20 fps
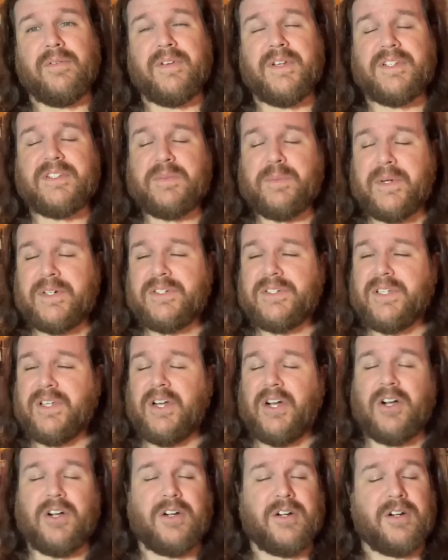especially
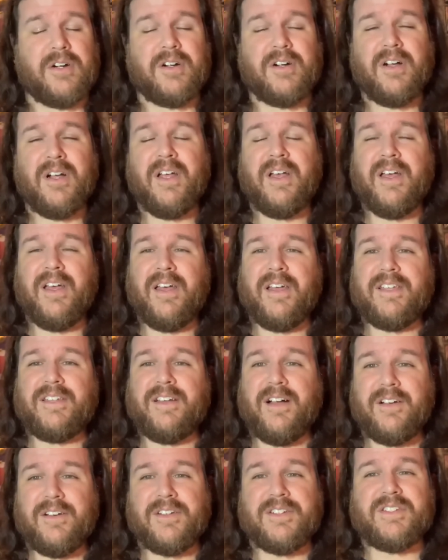her
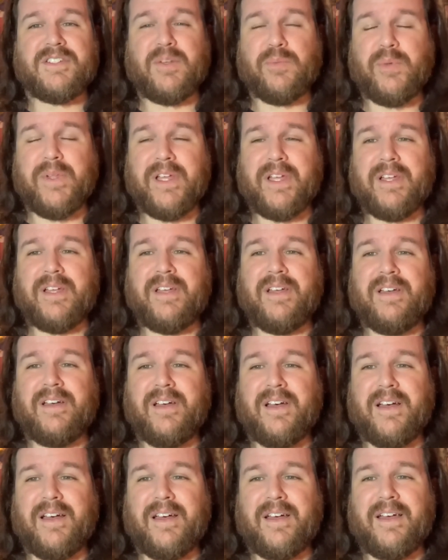younger sibling
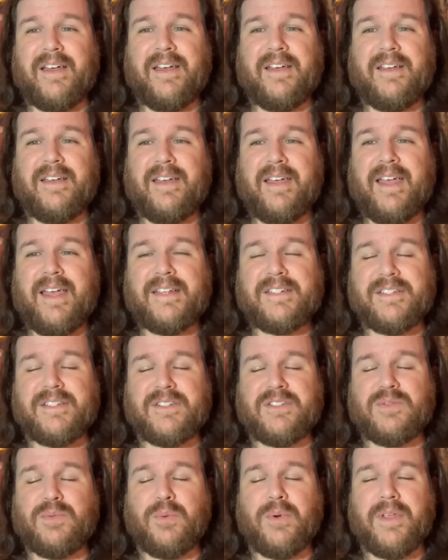
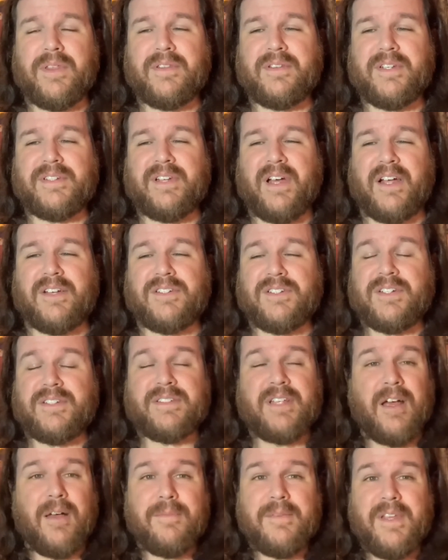antics with Natasha, because
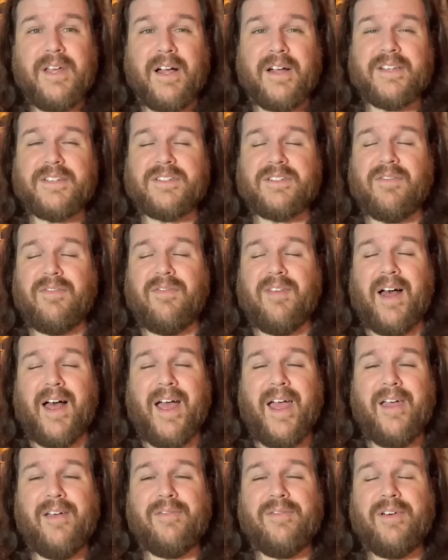I'm the youngest of
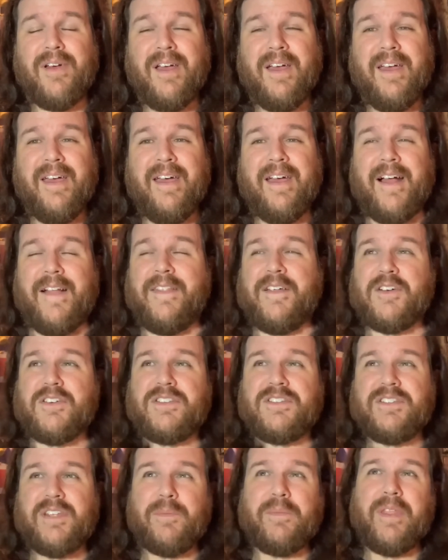5, and there's
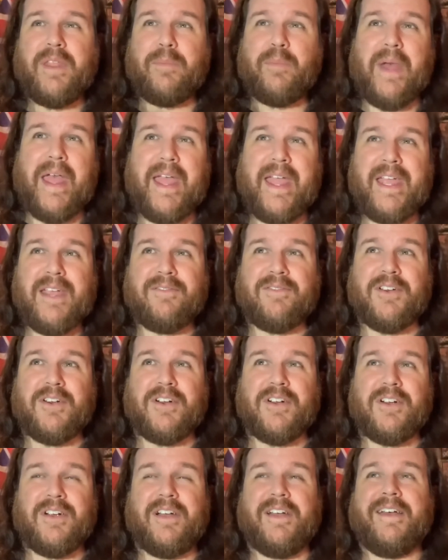some of the
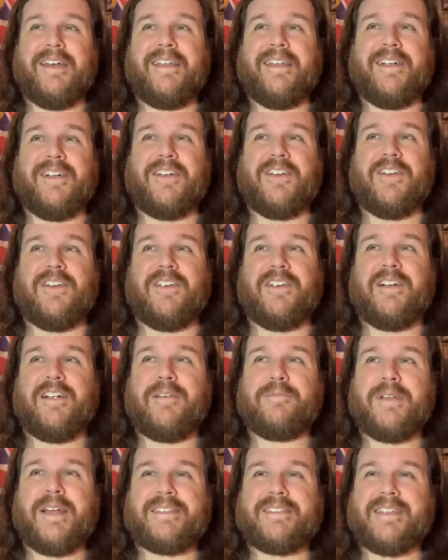behavior in her.
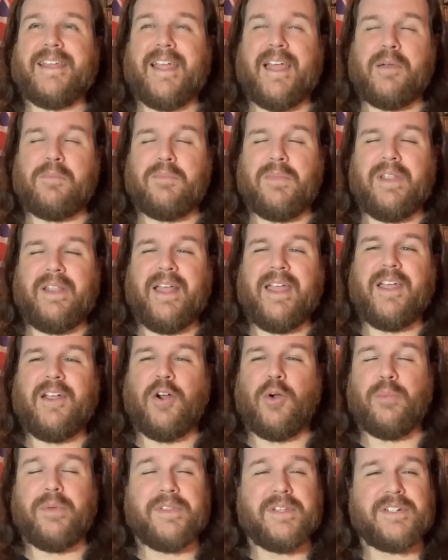I'm not saying I'm like
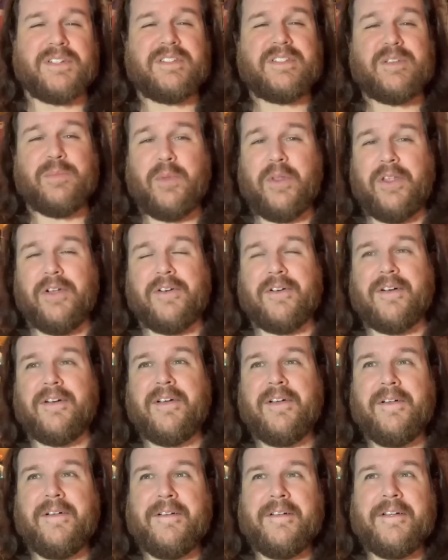her, but there's similar
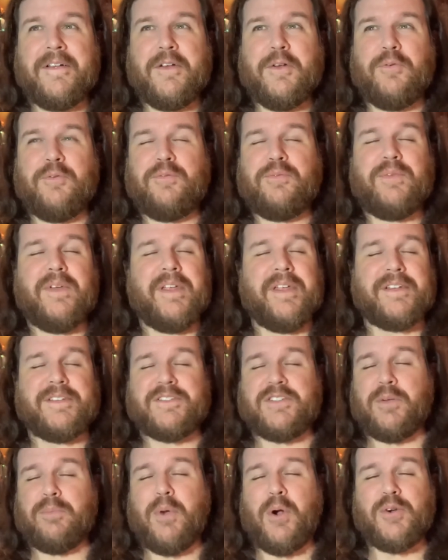feelings
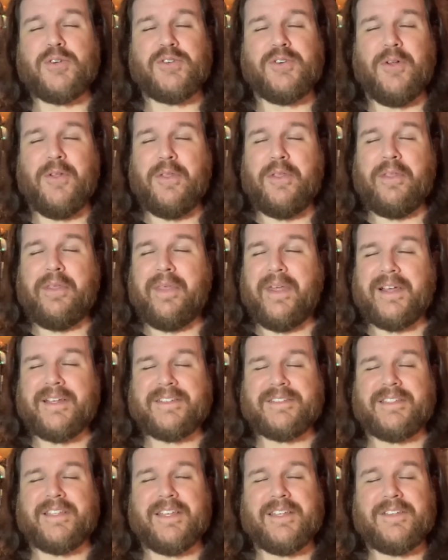and emotional
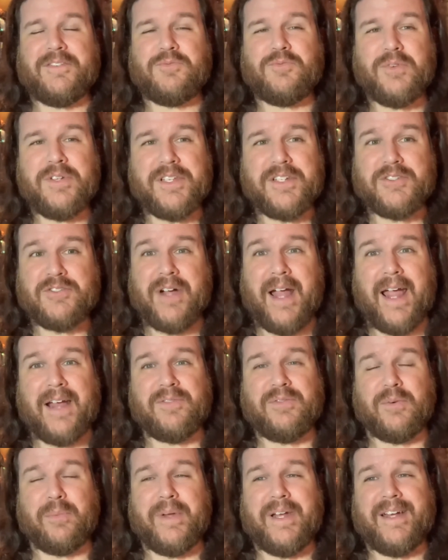things that really tracked
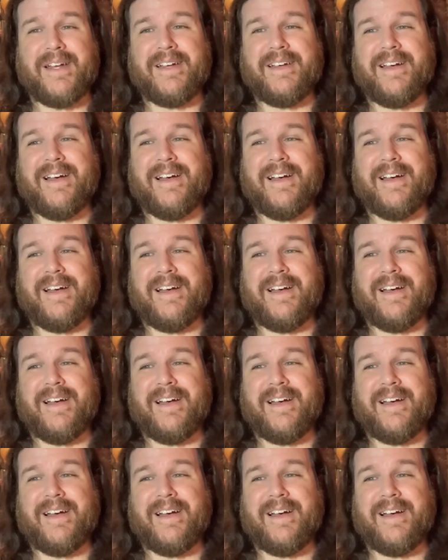for me.